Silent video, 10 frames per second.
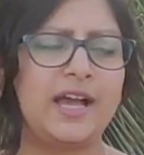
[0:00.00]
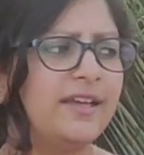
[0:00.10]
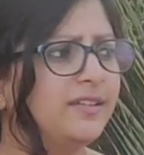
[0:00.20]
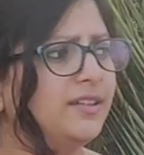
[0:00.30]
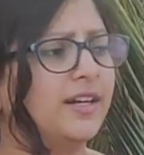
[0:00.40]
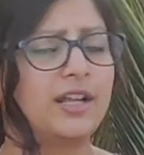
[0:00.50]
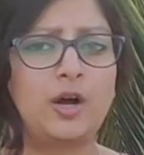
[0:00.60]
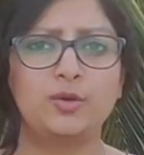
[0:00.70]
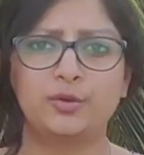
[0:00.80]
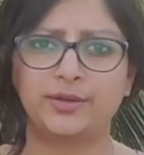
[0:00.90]
I see that
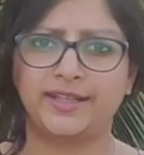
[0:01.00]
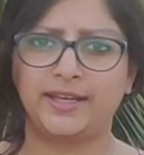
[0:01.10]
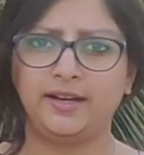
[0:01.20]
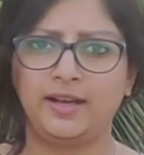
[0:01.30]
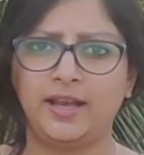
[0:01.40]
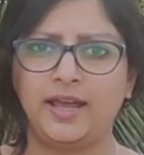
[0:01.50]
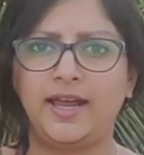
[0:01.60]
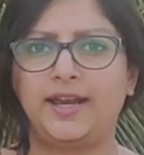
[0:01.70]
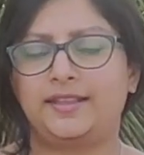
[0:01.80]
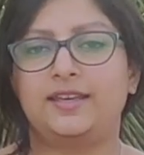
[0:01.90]
house over there
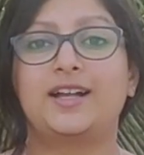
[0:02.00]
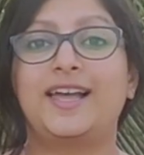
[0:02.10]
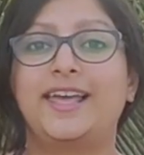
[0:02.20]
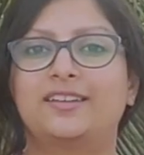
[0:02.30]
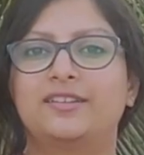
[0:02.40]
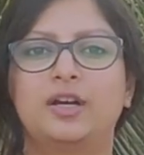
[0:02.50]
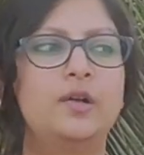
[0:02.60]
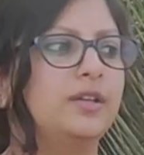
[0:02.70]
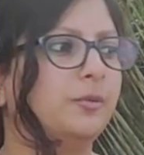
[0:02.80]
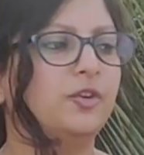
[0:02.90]
and I think I like this
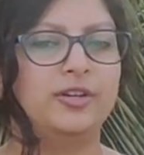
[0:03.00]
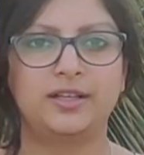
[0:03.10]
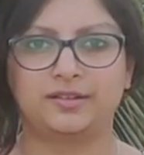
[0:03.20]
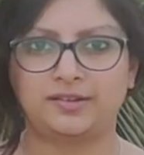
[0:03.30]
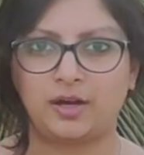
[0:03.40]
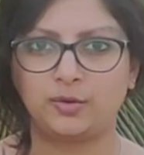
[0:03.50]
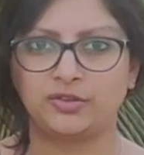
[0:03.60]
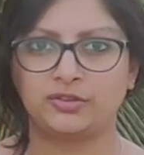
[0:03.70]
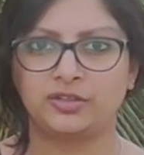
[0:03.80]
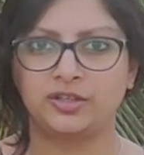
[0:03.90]
house, I'm going to take this
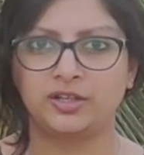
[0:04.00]
house.